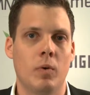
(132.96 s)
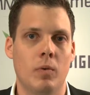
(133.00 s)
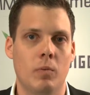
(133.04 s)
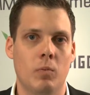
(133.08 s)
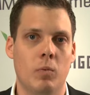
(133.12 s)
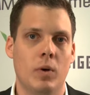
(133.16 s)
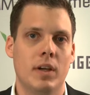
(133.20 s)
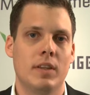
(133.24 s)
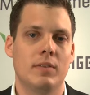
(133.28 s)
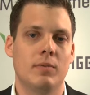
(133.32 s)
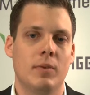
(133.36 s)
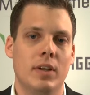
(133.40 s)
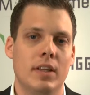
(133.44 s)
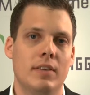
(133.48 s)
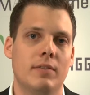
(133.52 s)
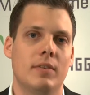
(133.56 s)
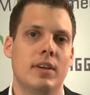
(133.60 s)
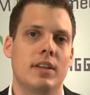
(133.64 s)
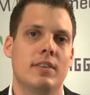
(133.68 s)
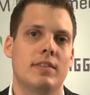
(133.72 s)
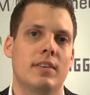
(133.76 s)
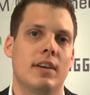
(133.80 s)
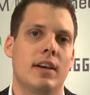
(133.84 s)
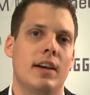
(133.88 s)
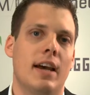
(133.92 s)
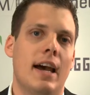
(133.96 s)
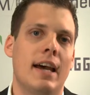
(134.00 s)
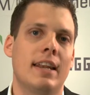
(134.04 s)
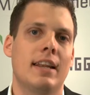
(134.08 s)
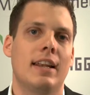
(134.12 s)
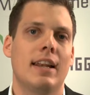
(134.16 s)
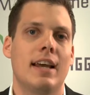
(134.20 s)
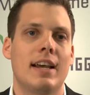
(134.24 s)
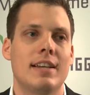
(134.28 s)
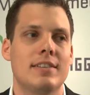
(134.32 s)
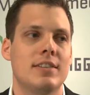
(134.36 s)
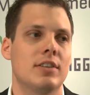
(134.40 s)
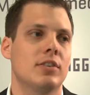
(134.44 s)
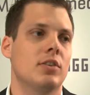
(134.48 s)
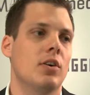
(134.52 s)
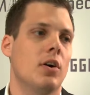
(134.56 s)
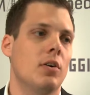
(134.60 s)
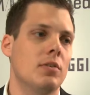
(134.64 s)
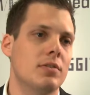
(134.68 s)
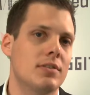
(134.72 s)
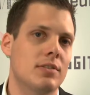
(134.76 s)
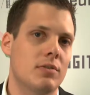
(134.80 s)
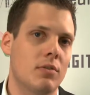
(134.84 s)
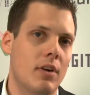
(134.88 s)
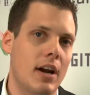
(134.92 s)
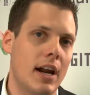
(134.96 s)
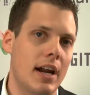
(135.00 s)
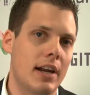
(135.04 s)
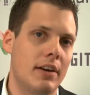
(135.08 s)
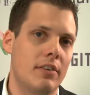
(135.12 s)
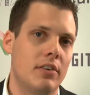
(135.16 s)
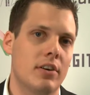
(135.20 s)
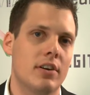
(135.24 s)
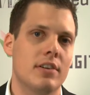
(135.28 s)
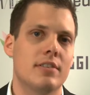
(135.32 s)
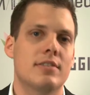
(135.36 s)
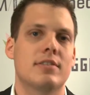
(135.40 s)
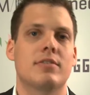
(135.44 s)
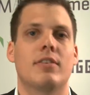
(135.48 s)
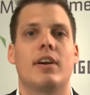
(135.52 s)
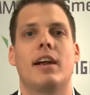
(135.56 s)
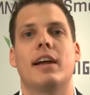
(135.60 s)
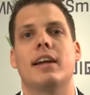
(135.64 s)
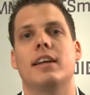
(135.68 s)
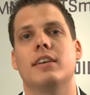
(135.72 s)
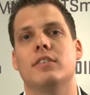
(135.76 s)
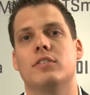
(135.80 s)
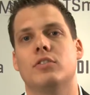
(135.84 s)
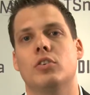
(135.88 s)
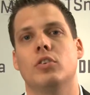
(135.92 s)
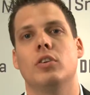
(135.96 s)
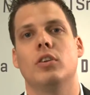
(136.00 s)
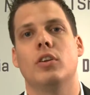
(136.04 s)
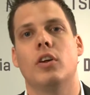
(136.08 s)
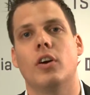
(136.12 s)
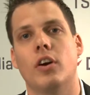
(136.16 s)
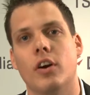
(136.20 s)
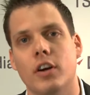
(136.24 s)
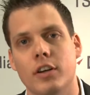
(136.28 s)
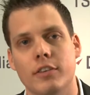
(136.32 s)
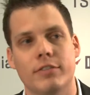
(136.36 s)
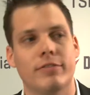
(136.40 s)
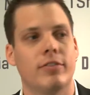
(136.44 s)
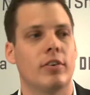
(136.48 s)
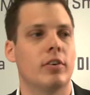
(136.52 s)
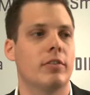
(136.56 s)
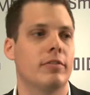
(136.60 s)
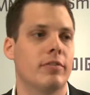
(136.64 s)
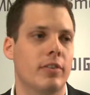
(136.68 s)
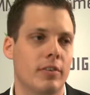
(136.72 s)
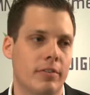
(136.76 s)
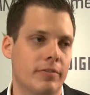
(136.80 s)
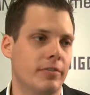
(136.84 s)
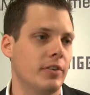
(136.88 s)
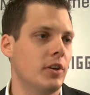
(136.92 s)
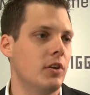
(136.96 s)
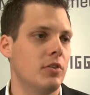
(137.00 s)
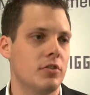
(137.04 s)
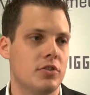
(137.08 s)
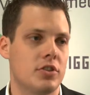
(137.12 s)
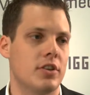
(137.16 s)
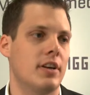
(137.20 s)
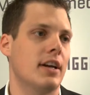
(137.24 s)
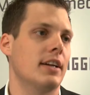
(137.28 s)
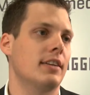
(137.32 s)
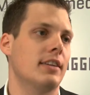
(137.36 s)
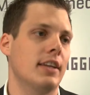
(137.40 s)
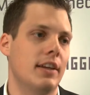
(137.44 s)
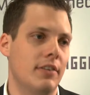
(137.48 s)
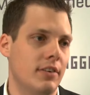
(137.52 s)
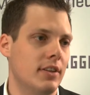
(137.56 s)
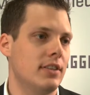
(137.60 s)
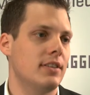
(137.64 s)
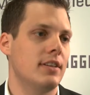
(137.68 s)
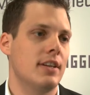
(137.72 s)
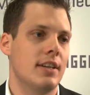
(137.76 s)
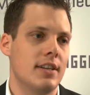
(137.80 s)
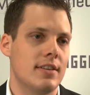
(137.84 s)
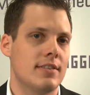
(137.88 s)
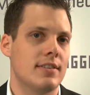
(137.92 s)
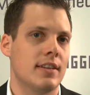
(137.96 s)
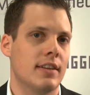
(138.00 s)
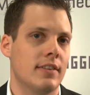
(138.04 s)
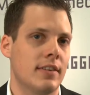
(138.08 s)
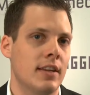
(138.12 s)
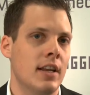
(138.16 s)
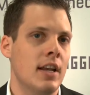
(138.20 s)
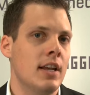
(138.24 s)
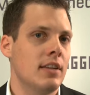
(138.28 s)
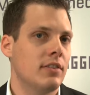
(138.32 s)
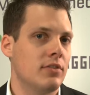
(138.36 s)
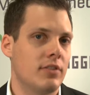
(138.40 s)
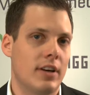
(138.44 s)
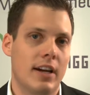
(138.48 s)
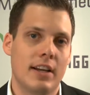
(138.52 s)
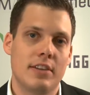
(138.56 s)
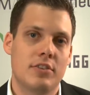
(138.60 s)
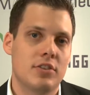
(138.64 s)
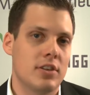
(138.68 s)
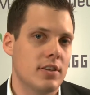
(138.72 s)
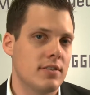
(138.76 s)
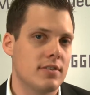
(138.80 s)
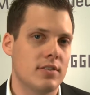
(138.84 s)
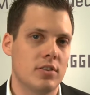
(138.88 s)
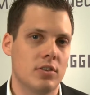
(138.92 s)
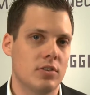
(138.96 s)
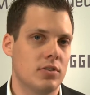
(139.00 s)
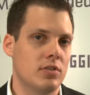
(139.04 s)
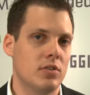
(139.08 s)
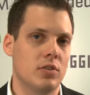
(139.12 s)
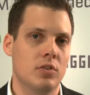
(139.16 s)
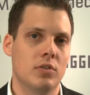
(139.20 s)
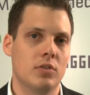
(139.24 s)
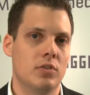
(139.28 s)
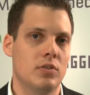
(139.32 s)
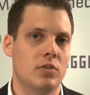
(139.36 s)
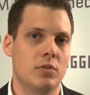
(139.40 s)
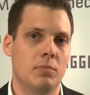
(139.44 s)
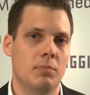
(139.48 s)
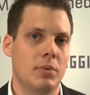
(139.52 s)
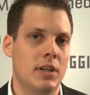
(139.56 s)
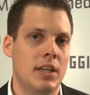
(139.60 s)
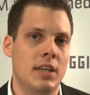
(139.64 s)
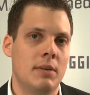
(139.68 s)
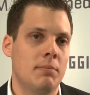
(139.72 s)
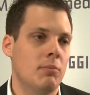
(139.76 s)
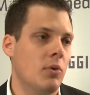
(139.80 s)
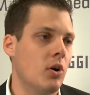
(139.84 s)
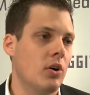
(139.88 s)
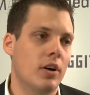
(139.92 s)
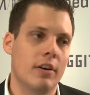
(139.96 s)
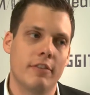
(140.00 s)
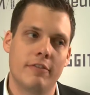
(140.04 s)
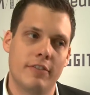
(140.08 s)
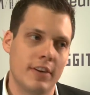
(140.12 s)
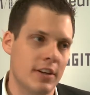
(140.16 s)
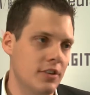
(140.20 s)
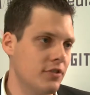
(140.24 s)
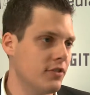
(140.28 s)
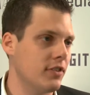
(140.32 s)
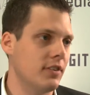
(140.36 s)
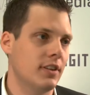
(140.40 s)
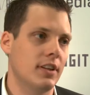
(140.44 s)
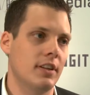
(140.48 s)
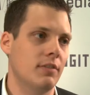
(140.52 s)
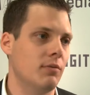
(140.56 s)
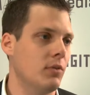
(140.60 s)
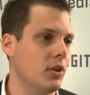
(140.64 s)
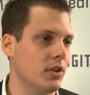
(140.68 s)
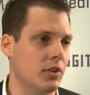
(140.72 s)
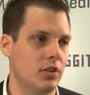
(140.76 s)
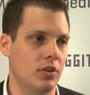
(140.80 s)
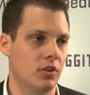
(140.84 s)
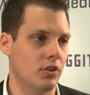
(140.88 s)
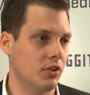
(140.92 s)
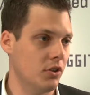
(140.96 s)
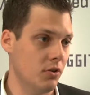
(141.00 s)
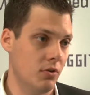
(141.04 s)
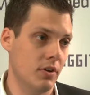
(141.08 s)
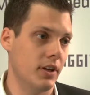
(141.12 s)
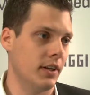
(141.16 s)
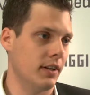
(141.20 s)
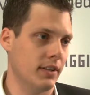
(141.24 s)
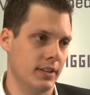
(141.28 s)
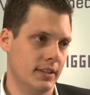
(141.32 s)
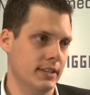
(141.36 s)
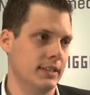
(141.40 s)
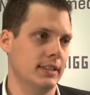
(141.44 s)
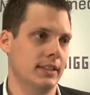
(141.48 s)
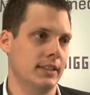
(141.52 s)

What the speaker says: with analyzing those drivers, trying to learn for future activities and try just to be more efficient in what you're doing.